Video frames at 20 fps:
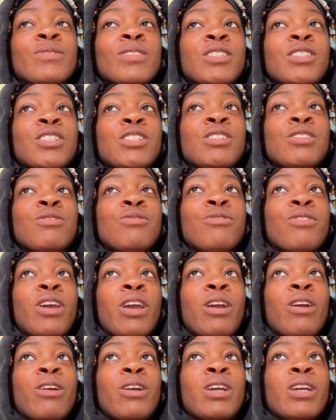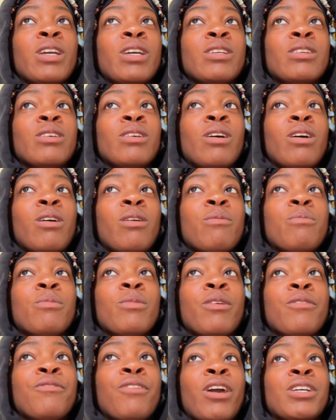She's very um,
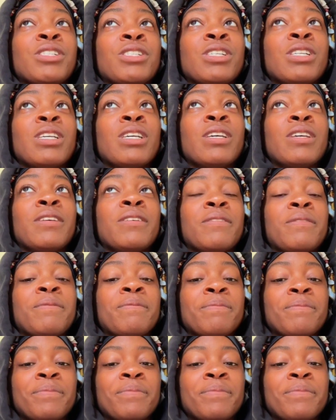affectionate.